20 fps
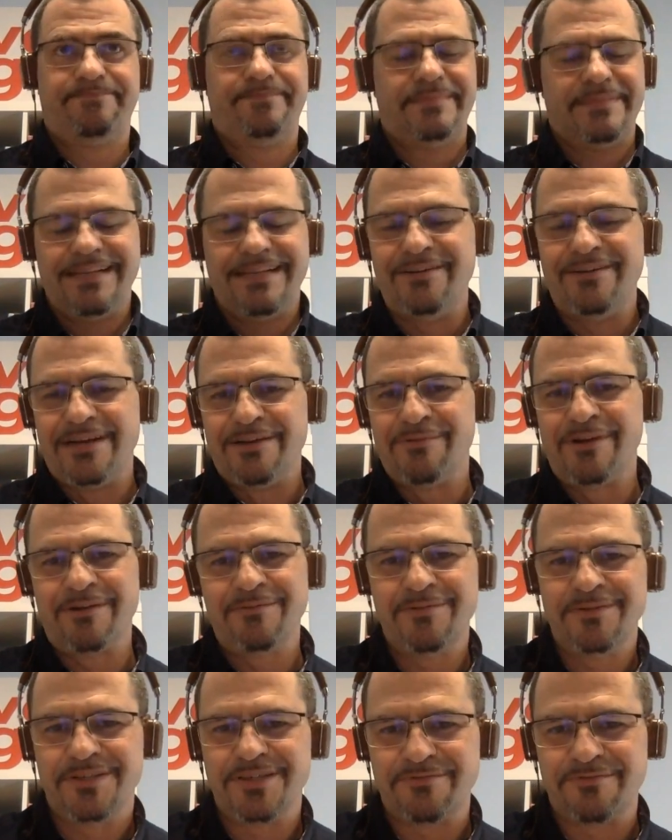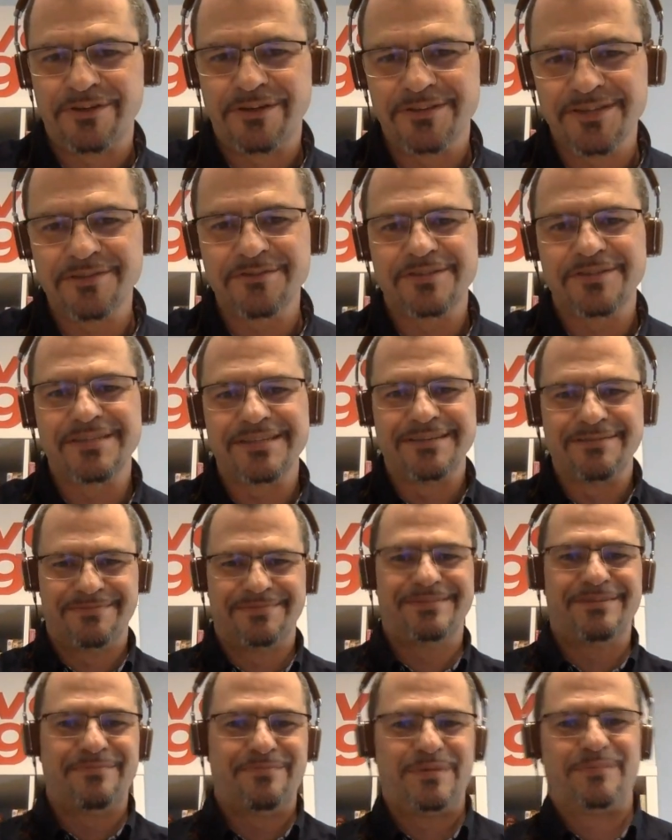Clearly, right? We're a software consultancy,
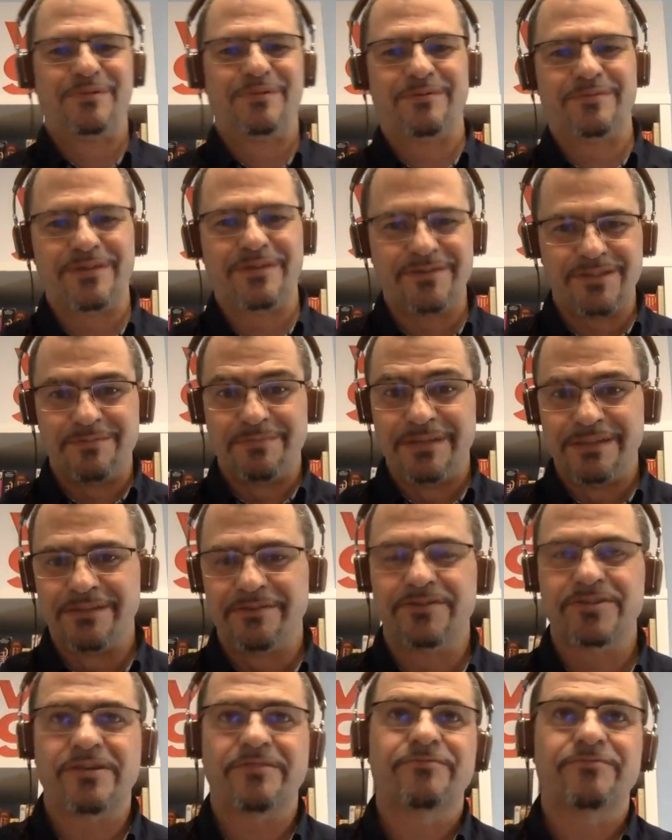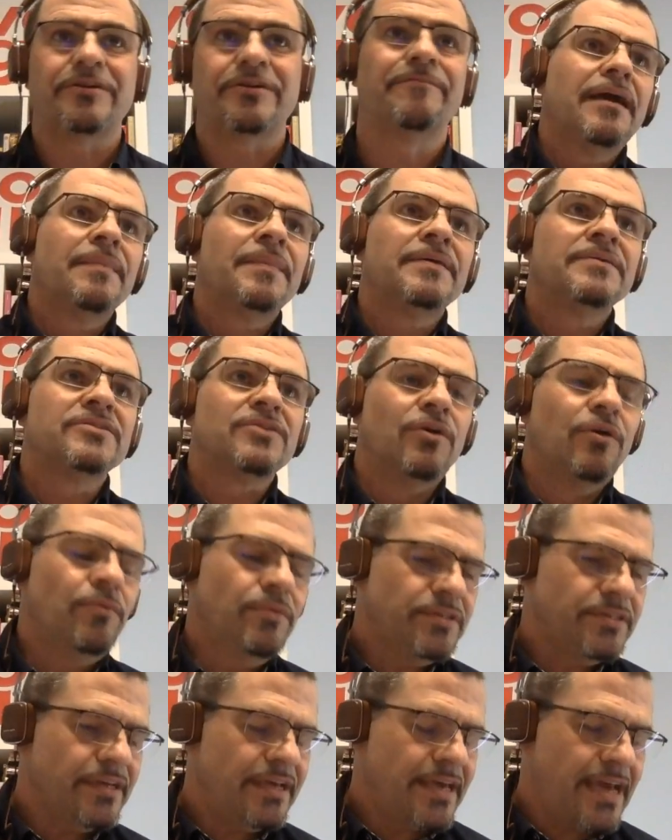so people come to us to build their software. And there's always a
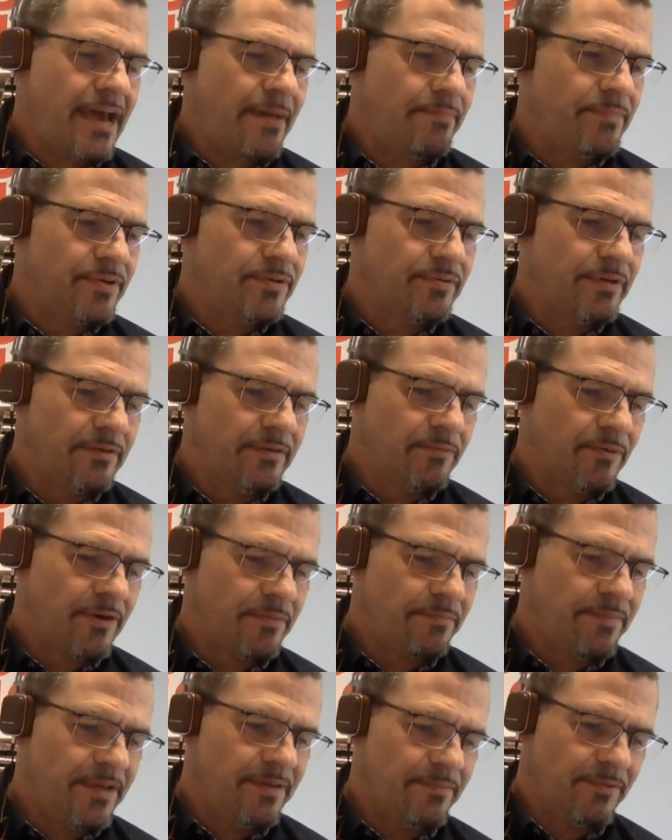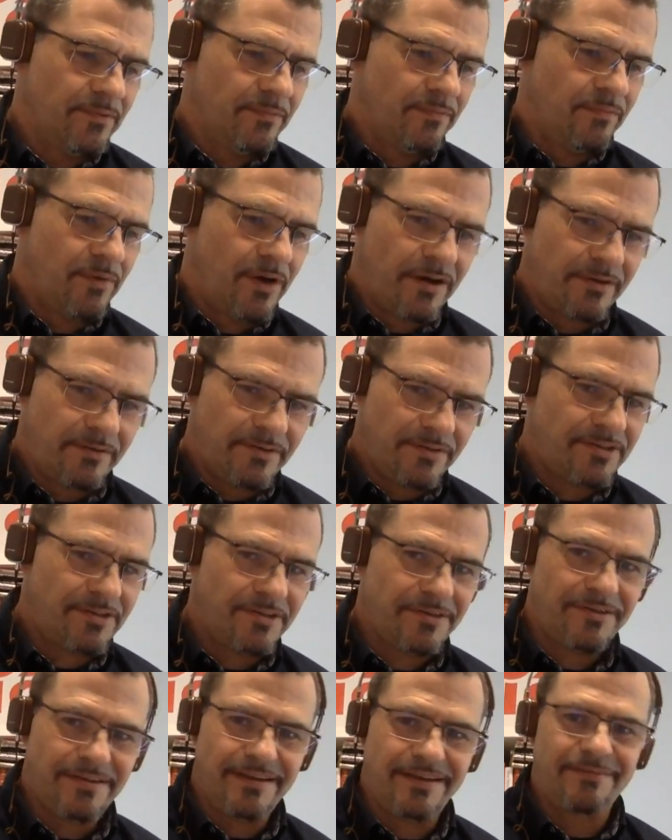gap between what people want
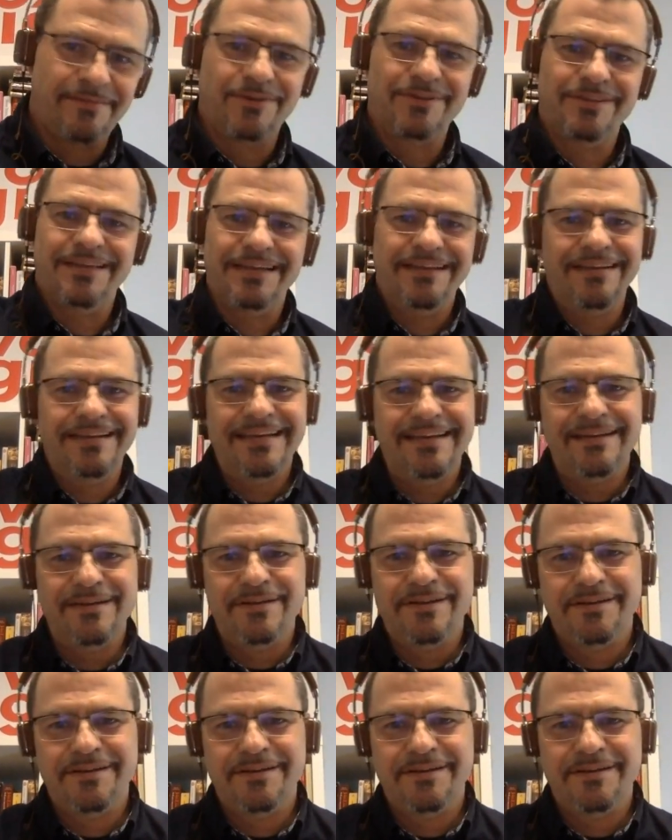and what they need.